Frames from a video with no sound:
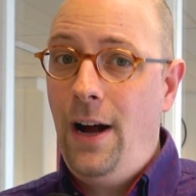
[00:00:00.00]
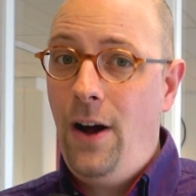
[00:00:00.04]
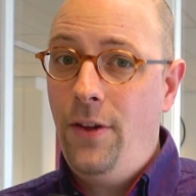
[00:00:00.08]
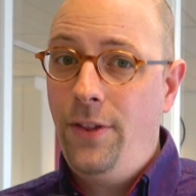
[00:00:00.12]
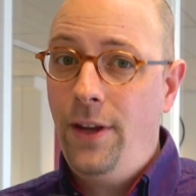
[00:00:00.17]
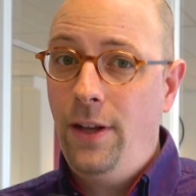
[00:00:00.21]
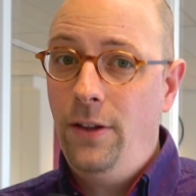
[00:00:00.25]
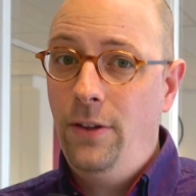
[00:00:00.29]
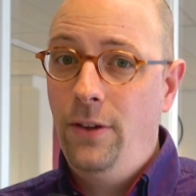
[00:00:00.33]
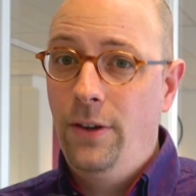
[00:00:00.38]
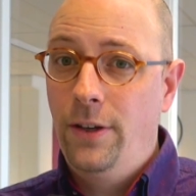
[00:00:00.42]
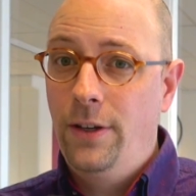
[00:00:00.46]
how
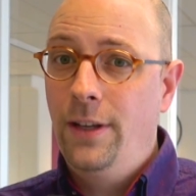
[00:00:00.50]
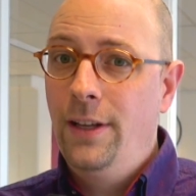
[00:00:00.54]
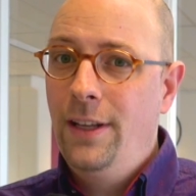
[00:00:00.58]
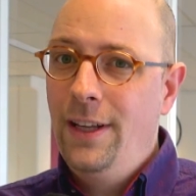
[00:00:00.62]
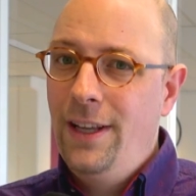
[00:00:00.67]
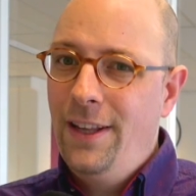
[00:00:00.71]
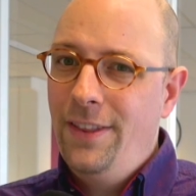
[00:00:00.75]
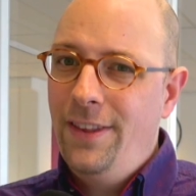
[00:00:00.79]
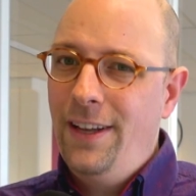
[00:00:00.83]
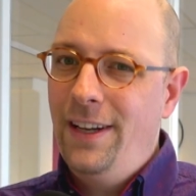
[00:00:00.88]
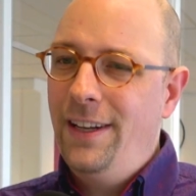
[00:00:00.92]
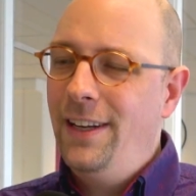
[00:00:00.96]
they look.
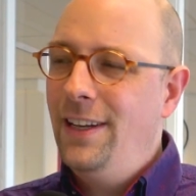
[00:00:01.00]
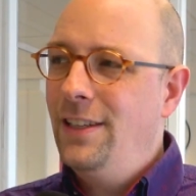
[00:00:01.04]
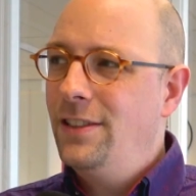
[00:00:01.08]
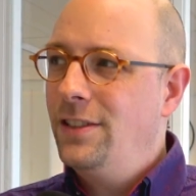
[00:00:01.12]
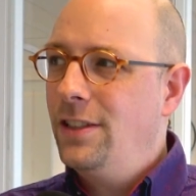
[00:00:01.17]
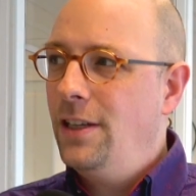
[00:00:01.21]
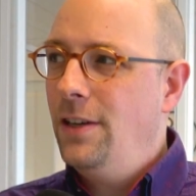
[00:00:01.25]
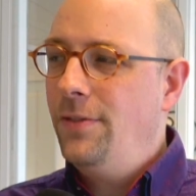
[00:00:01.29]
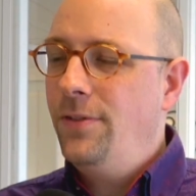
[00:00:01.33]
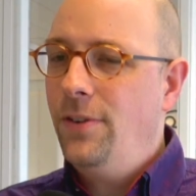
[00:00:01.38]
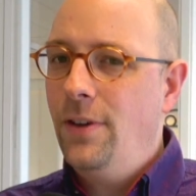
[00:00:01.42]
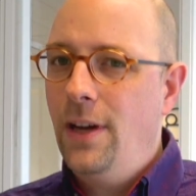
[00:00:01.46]
That
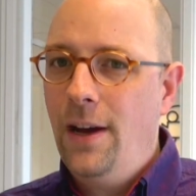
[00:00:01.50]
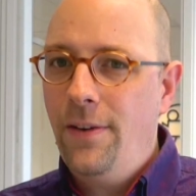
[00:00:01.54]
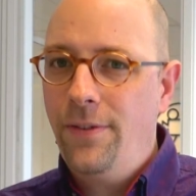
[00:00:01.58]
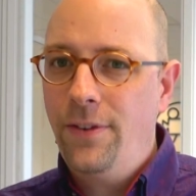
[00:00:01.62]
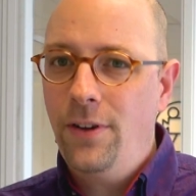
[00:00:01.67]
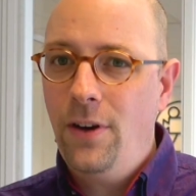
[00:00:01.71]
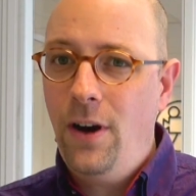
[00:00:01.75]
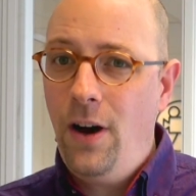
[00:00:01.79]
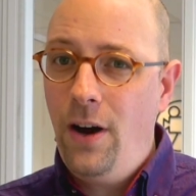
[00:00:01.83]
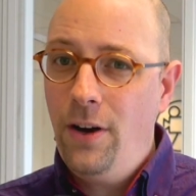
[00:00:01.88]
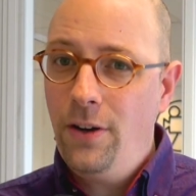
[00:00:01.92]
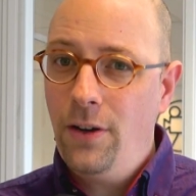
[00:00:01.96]
is, if you have
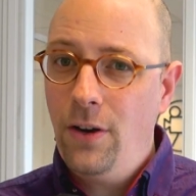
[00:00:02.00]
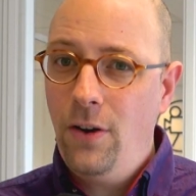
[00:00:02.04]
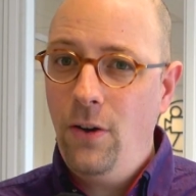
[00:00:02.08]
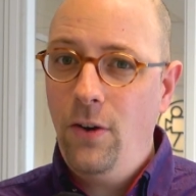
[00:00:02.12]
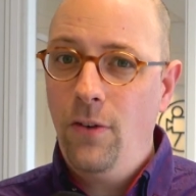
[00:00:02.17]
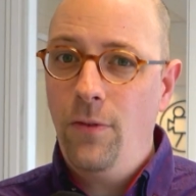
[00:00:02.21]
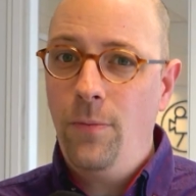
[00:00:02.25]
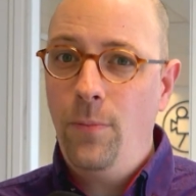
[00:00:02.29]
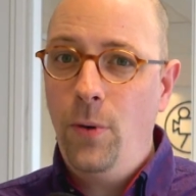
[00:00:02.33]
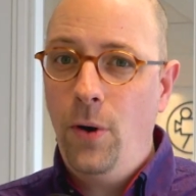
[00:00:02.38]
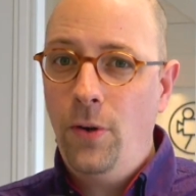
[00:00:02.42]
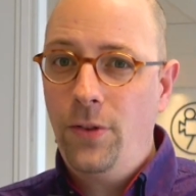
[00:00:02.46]
the audio
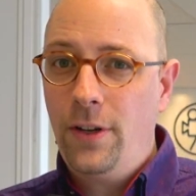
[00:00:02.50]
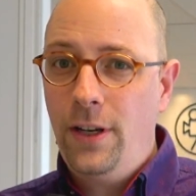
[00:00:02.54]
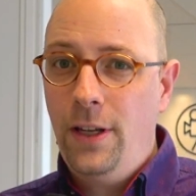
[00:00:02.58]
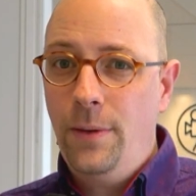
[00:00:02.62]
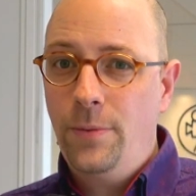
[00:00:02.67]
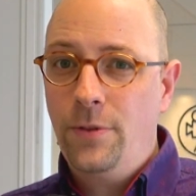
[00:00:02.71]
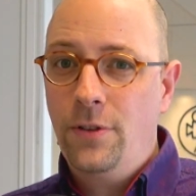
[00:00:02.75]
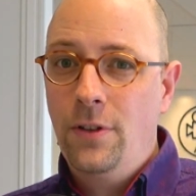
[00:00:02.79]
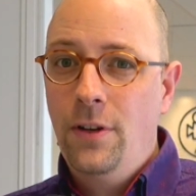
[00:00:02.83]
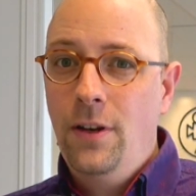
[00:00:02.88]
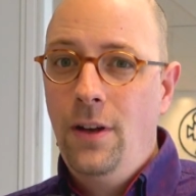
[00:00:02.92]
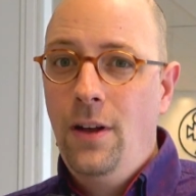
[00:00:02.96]
of both
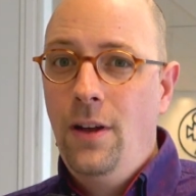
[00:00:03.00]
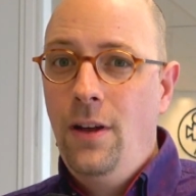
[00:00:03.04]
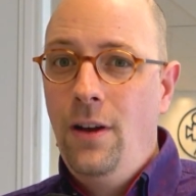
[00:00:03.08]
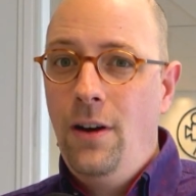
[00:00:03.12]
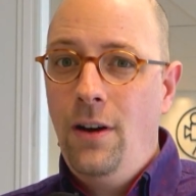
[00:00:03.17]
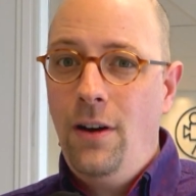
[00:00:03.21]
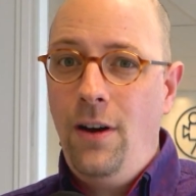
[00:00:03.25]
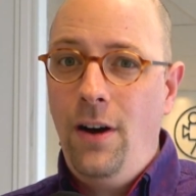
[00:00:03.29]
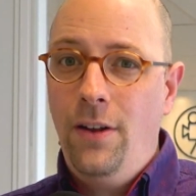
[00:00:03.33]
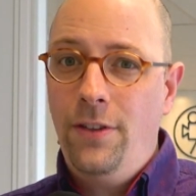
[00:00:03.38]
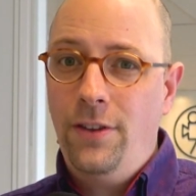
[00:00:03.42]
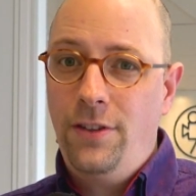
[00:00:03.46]
clips
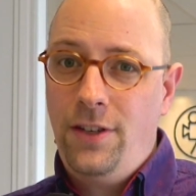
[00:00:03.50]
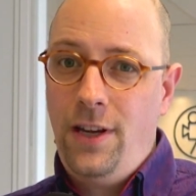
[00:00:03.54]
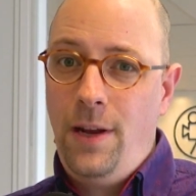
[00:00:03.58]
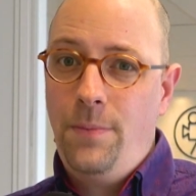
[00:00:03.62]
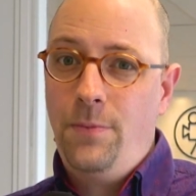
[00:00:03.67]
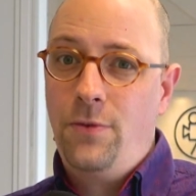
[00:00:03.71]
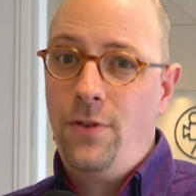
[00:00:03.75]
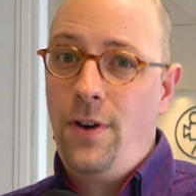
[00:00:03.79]
on the same